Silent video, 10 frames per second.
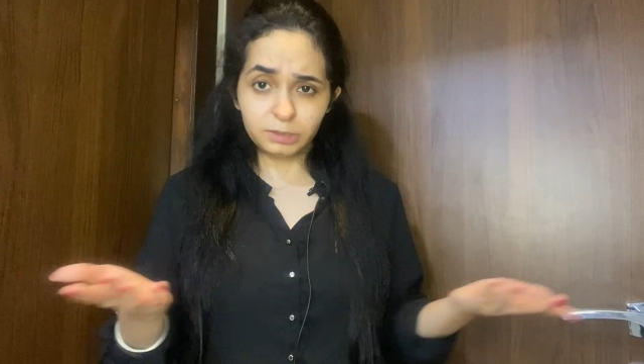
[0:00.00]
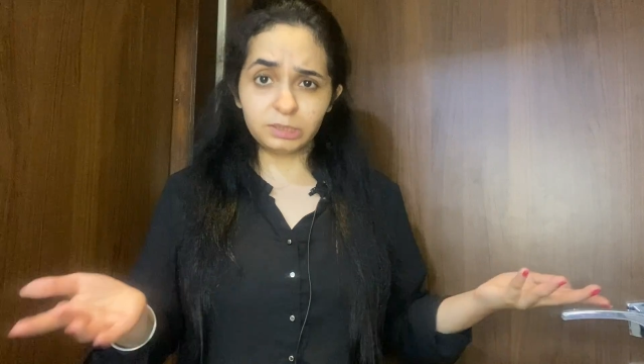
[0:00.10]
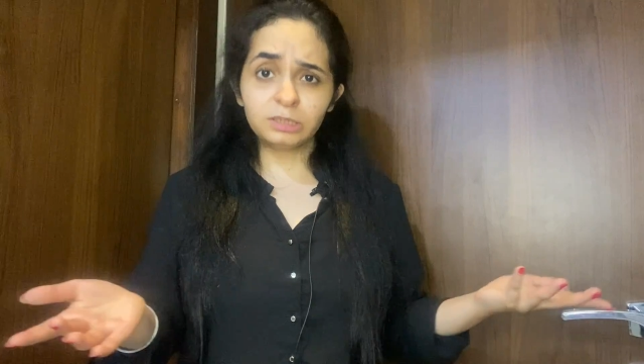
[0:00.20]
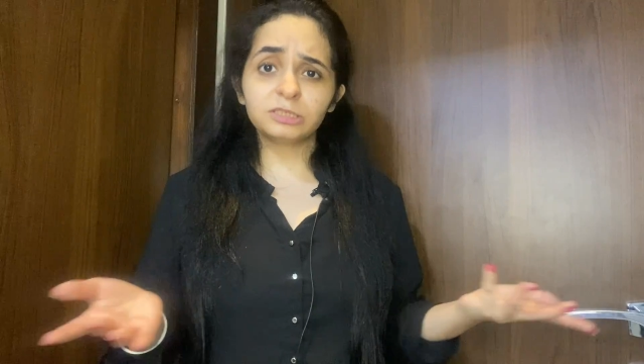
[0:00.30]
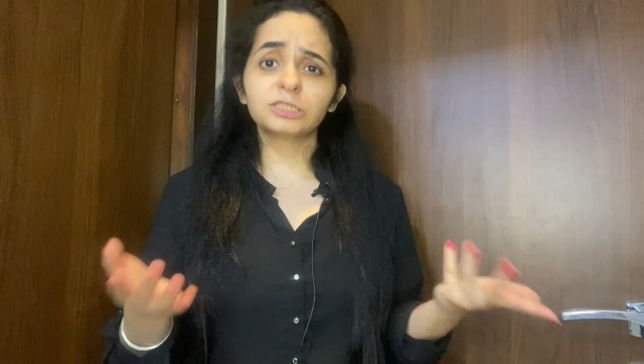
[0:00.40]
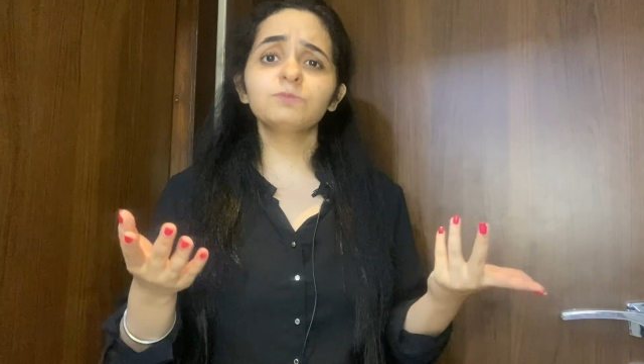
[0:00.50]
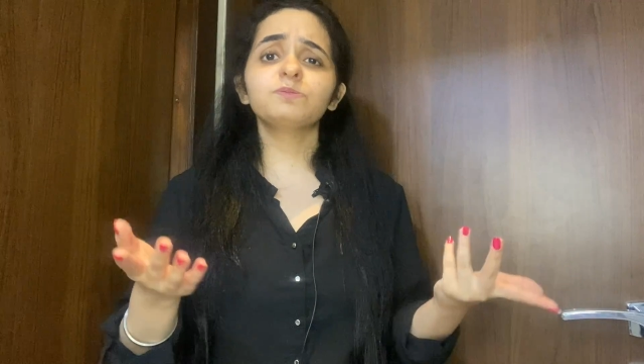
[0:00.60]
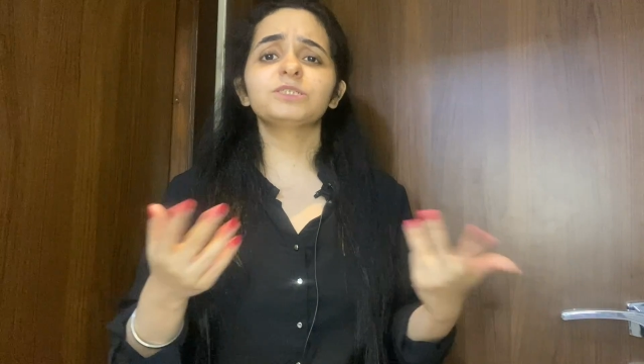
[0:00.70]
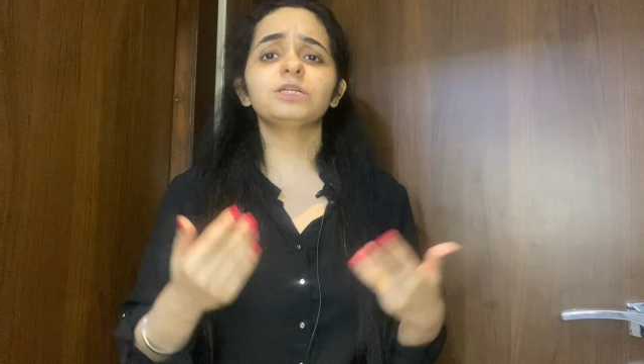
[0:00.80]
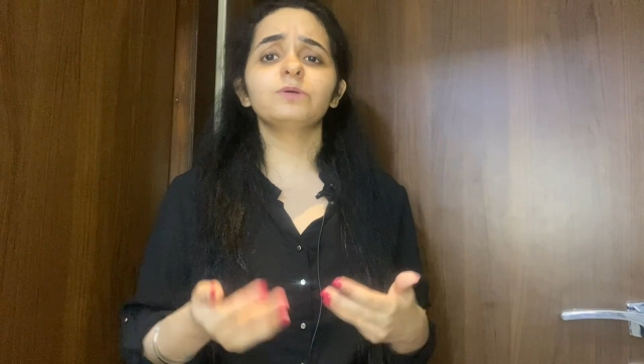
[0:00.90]
curriculum,
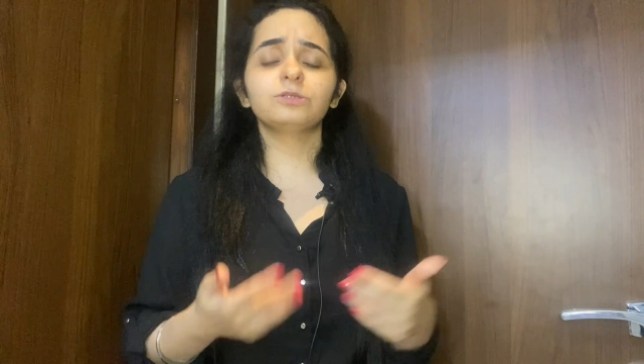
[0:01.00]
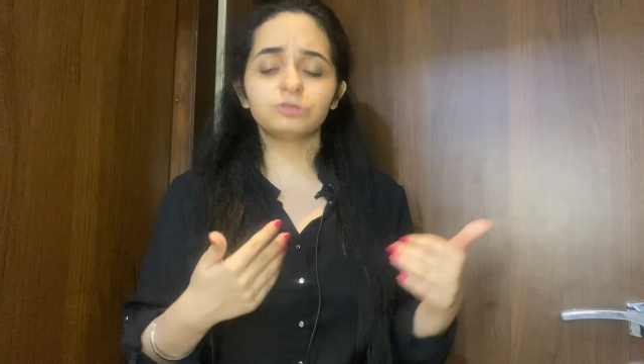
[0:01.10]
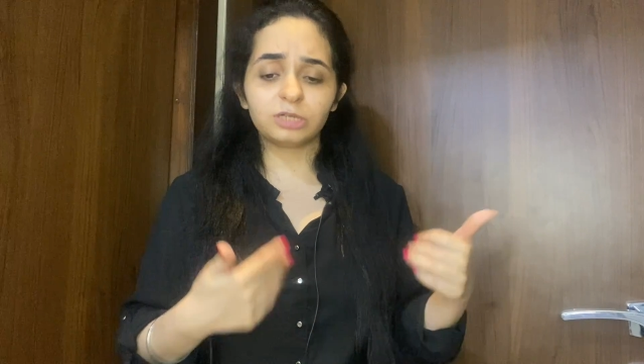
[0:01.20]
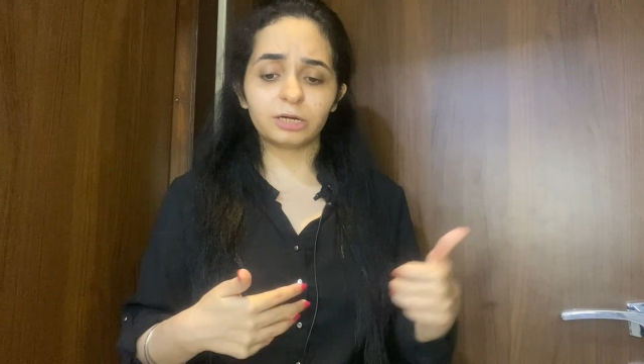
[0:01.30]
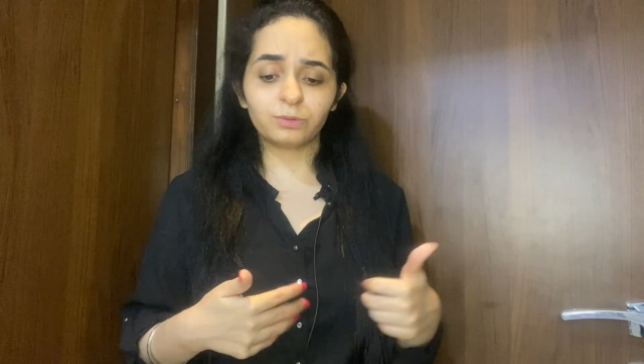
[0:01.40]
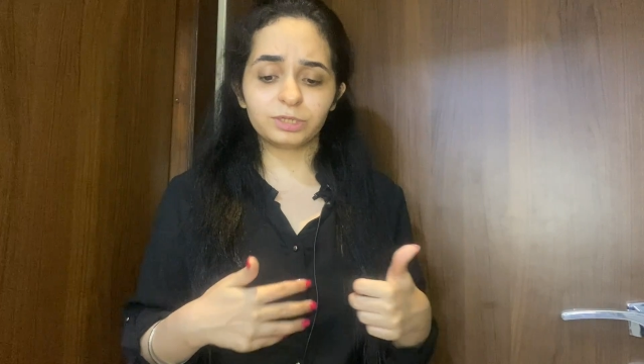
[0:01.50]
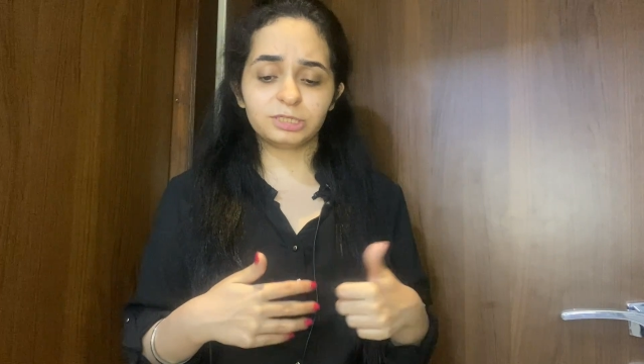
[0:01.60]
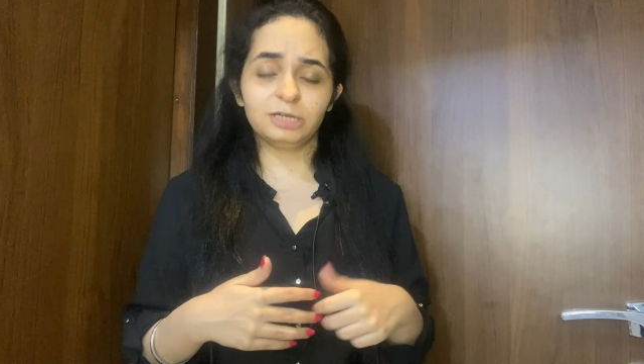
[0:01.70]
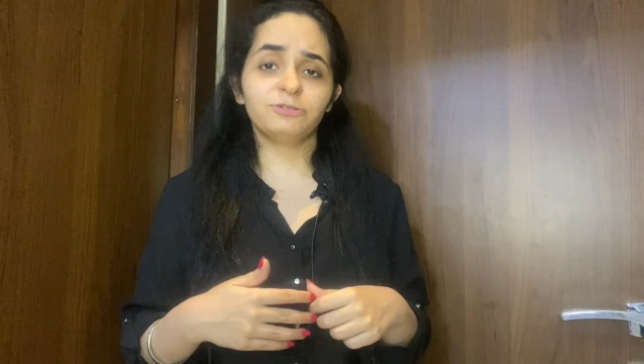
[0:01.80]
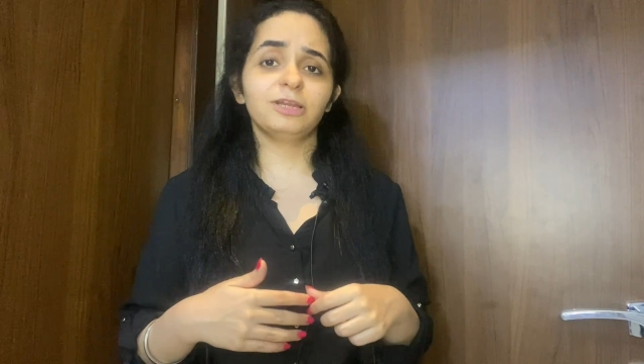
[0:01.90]
especially when you start doing
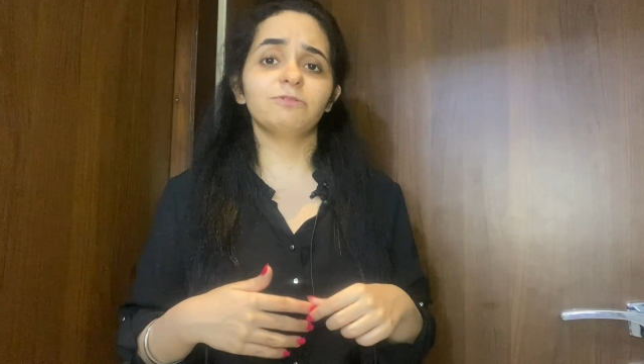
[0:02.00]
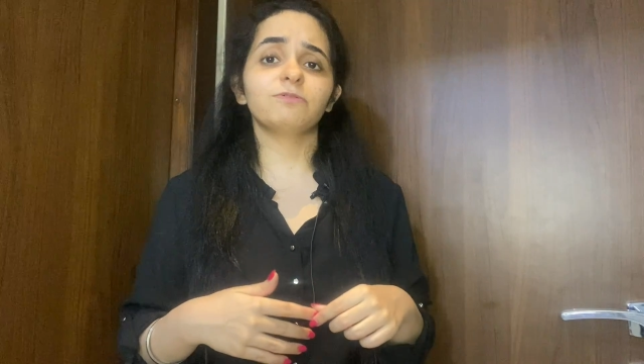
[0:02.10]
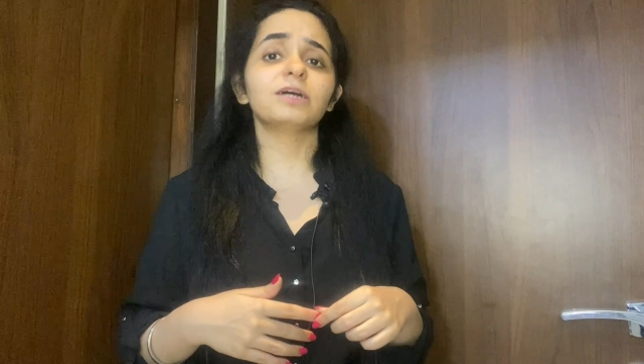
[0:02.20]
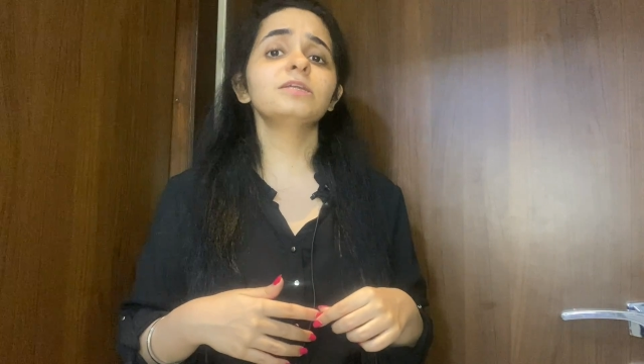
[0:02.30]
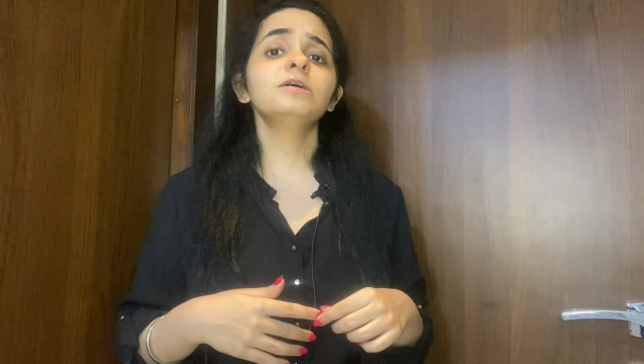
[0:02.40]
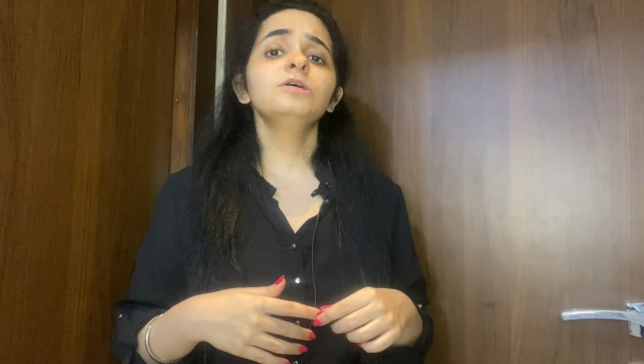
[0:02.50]
CFA level 1,